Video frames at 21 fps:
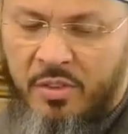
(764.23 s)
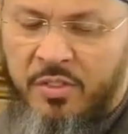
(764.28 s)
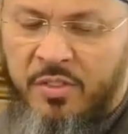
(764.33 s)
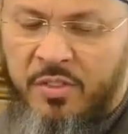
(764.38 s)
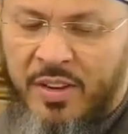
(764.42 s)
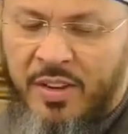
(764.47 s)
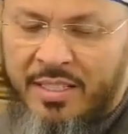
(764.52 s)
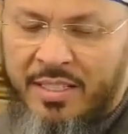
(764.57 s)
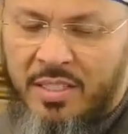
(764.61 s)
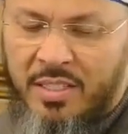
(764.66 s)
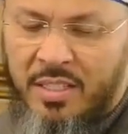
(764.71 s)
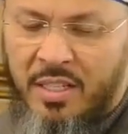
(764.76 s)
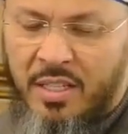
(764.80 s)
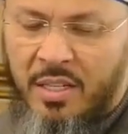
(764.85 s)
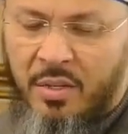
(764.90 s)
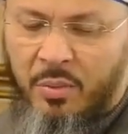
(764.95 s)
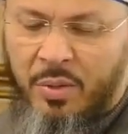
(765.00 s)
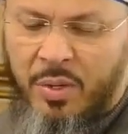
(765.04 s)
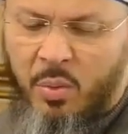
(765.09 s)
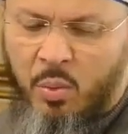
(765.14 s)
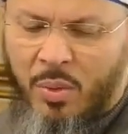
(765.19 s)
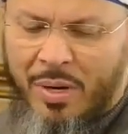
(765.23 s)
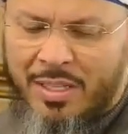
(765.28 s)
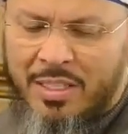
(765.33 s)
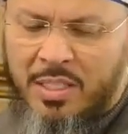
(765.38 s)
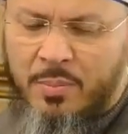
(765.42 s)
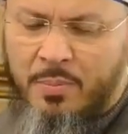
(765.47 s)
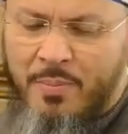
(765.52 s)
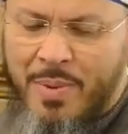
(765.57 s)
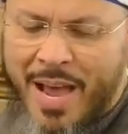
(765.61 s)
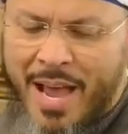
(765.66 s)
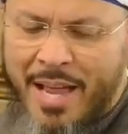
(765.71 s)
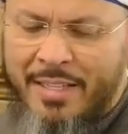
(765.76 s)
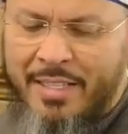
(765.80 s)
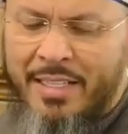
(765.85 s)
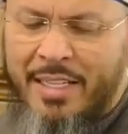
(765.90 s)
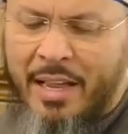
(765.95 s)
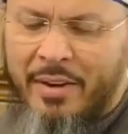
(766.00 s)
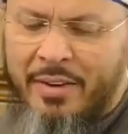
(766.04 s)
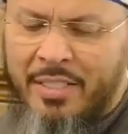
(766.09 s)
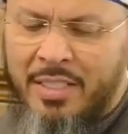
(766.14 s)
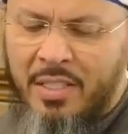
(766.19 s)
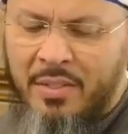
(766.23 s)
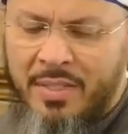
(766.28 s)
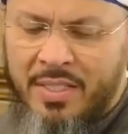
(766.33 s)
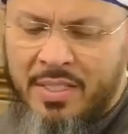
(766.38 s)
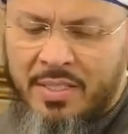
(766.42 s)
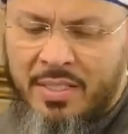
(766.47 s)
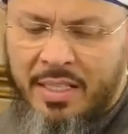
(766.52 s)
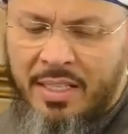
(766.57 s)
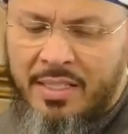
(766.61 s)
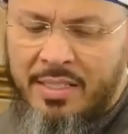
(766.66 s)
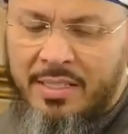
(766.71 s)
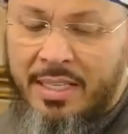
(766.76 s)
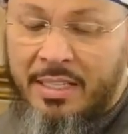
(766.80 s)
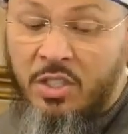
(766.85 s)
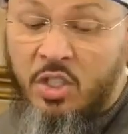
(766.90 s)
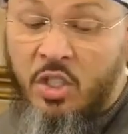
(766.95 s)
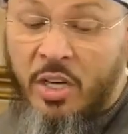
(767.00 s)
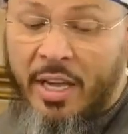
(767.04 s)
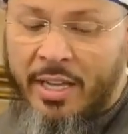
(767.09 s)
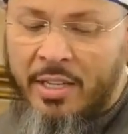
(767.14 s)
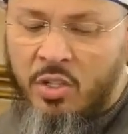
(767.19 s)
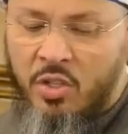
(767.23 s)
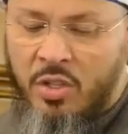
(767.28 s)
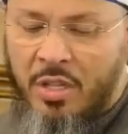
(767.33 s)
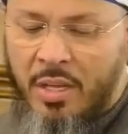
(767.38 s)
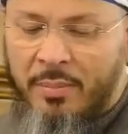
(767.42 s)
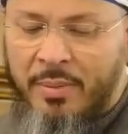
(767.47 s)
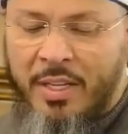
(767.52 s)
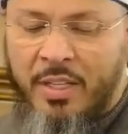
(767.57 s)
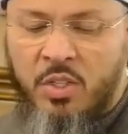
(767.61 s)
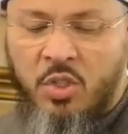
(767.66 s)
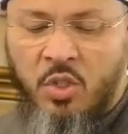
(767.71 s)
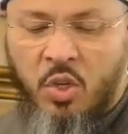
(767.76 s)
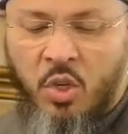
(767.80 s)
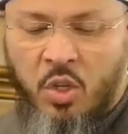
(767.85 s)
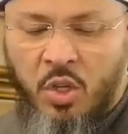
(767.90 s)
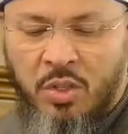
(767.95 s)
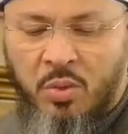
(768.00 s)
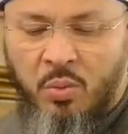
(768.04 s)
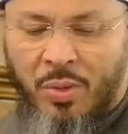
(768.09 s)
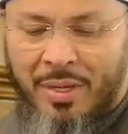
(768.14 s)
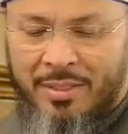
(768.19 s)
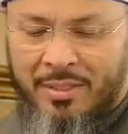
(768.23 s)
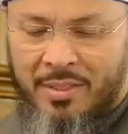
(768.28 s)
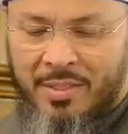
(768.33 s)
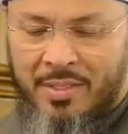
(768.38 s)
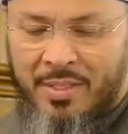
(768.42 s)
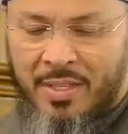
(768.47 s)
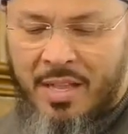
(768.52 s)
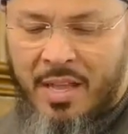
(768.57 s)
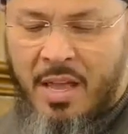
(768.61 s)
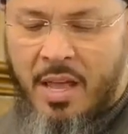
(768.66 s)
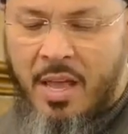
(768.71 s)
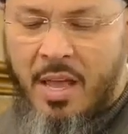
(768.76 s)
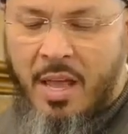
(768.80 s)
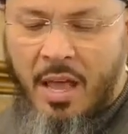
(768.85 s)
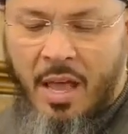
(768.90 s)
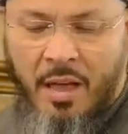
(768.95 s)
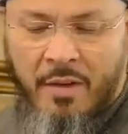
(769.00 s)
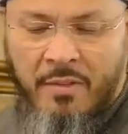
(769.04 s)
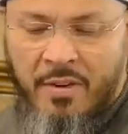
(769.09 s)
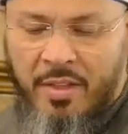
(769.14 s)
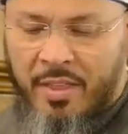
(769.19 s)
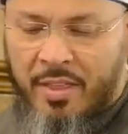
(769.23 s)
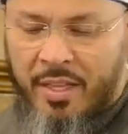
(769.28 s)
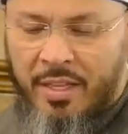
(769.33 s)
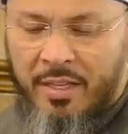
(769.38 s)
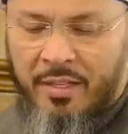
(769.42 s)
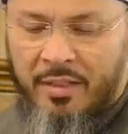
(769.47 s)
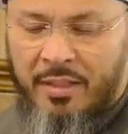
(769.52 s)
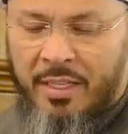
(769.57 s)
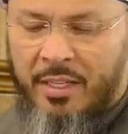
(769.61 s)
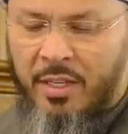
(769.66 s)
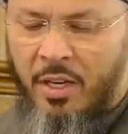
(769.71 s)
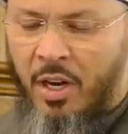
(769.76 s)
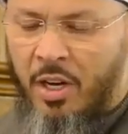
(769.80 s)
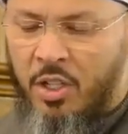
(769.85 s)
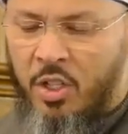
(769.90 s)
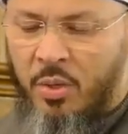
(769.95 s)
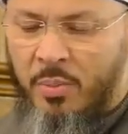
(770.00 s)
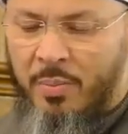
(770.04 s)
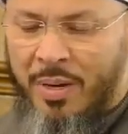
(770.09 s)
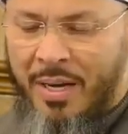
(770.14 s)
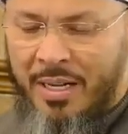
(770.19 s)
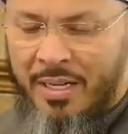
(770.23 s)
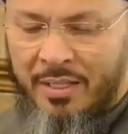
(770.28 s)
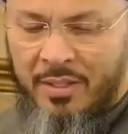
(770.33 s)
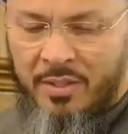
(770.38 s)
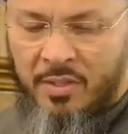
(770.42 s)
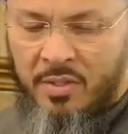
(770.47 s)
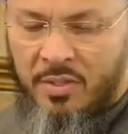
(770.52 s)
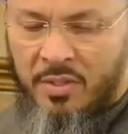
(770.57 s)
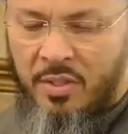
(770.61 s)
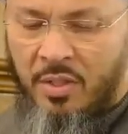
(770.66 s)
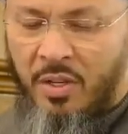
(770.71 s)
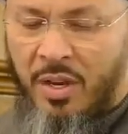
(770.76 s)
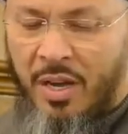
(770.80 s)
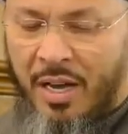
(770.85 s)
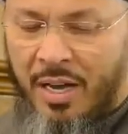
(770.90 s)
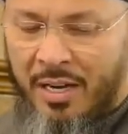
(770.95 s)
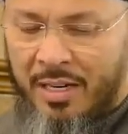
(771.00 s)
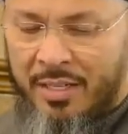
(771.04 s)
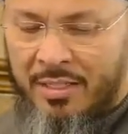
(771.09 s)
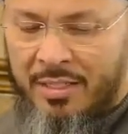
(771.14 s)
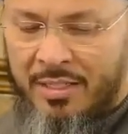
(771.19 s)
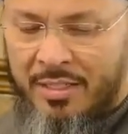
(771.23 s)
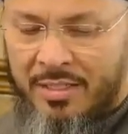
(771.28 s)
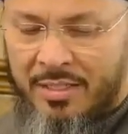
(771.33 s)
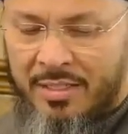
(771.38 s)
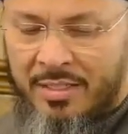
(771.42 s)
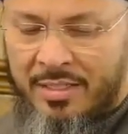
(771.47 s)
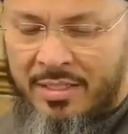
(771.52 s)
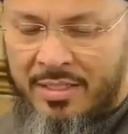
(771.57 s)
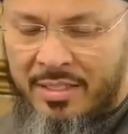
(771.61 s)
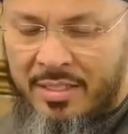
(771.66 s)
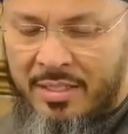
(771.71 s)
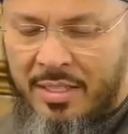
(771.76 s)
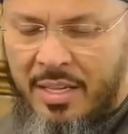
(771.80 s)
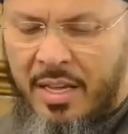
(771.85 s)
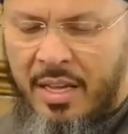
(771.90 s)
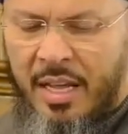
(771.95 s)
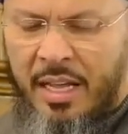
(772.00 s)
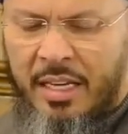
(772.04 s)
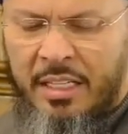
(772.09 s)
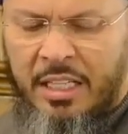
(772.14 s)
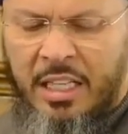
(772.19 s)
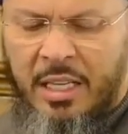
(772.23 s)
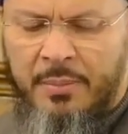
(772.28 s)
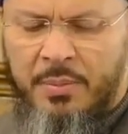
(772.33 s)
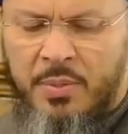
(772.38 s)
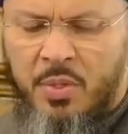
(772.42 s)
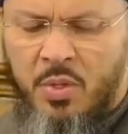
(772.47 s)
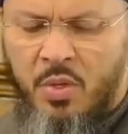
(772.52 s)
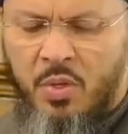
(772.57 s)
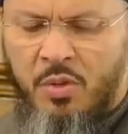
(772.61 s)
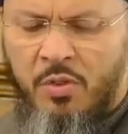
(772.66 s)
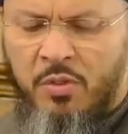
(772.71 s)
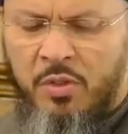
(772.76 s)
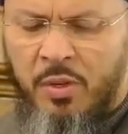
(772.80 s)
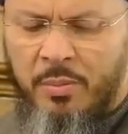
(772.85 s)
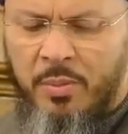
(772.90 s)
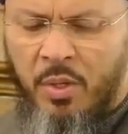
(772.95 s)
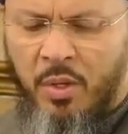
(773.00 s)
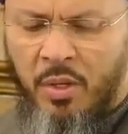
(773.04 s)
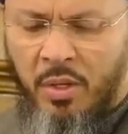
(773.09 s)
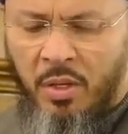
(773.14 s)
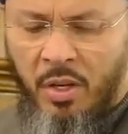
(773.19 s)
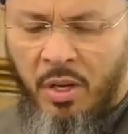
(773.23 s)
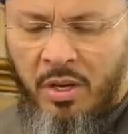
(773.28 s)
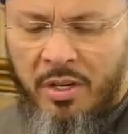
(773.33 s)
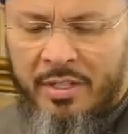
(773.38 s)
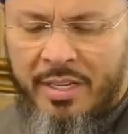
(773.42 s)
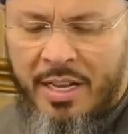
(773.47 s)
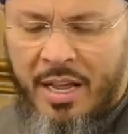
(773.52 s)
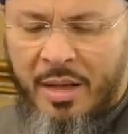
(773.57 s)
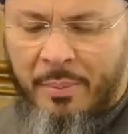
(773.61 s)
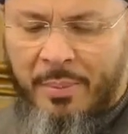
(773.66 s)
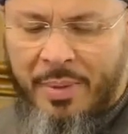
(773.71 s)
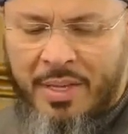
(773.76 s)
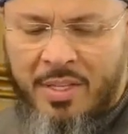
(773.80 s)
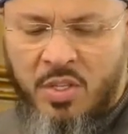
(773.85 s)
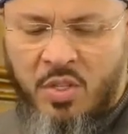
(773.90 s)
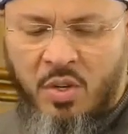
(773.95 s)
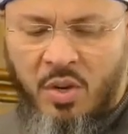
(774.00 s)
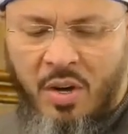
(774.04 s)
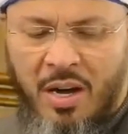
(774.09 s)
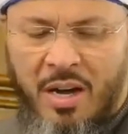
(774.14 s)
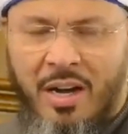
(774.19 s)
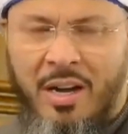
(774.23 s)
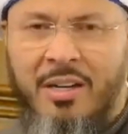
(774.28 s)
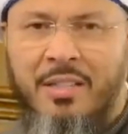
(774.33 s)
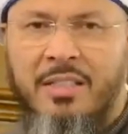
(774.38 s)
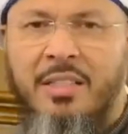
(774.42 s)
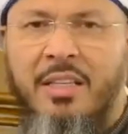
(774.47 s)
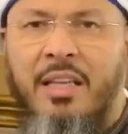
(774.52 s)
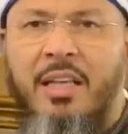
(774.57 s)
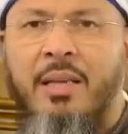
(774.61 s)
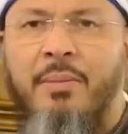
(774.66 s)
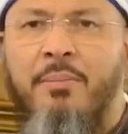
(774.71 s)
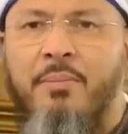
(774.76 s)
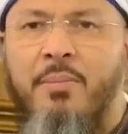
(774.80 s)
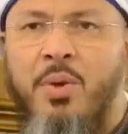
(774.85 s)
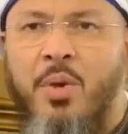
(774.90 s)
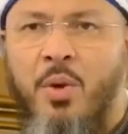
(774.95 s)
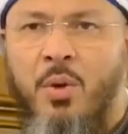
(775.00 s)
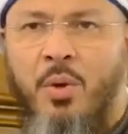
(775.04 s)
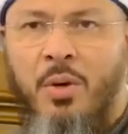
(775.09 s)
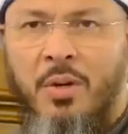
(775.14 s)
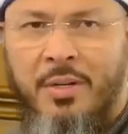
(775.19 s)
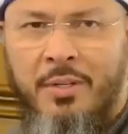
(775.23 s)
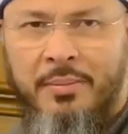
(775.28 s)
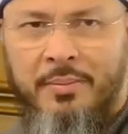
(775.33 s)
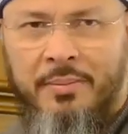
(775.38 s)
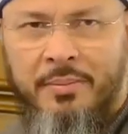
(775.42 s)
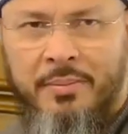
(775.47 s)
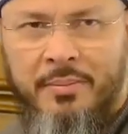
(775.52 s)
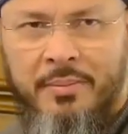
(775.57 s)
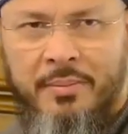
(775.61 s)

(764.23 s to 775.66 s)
To fight with one's bad characteristics and change them into good ones. Everything that occupies your heart and keeps you from your Lord makes your heart impure.